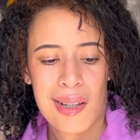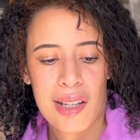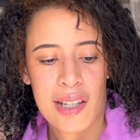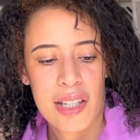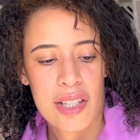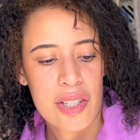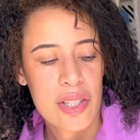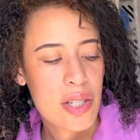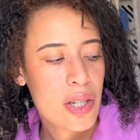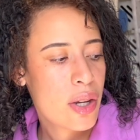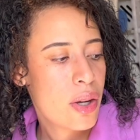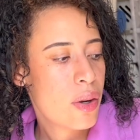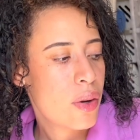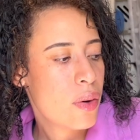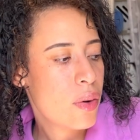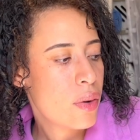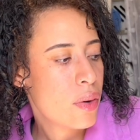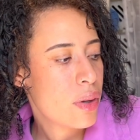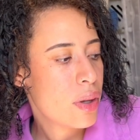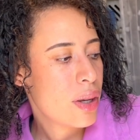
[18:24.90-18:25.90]

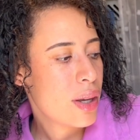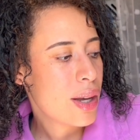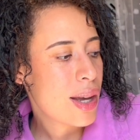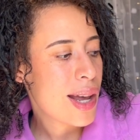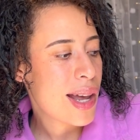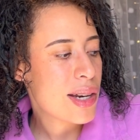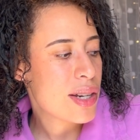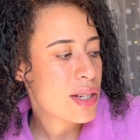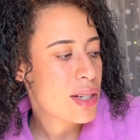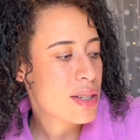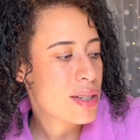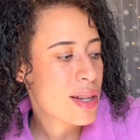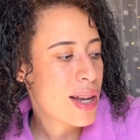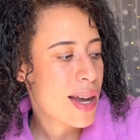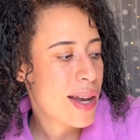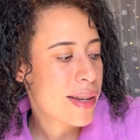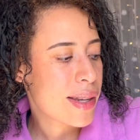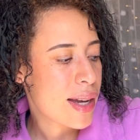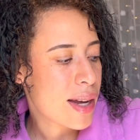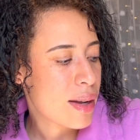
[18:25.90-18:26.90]
So
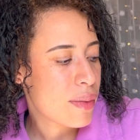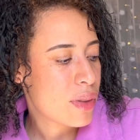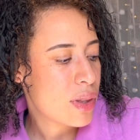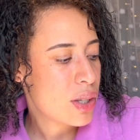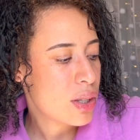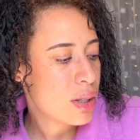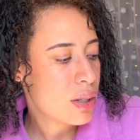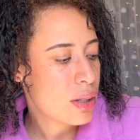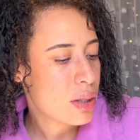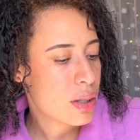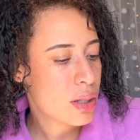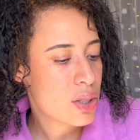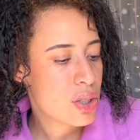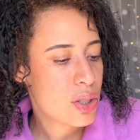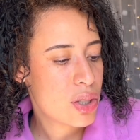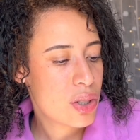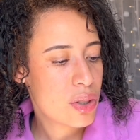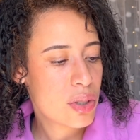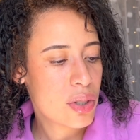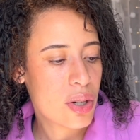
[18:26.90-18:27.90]
yeah, the
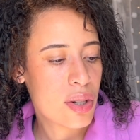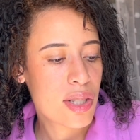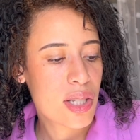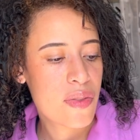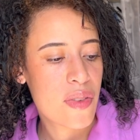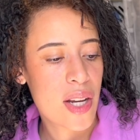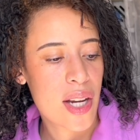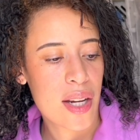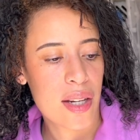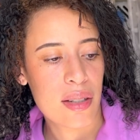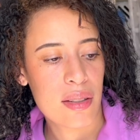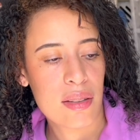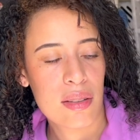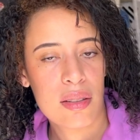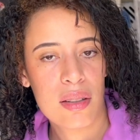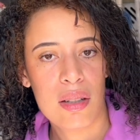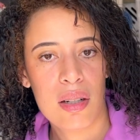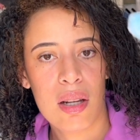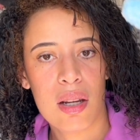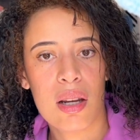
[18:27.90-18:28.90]
chenille yarn's fine.
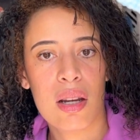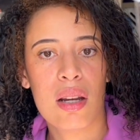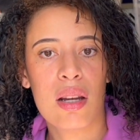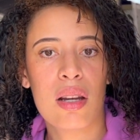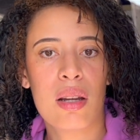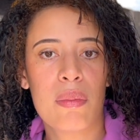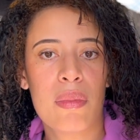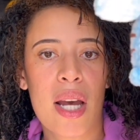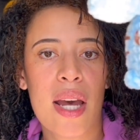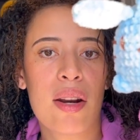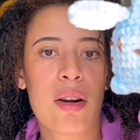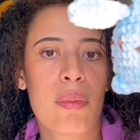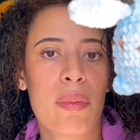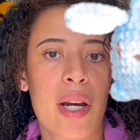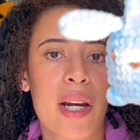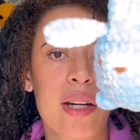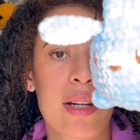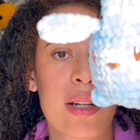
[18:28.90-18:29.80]
I don't mind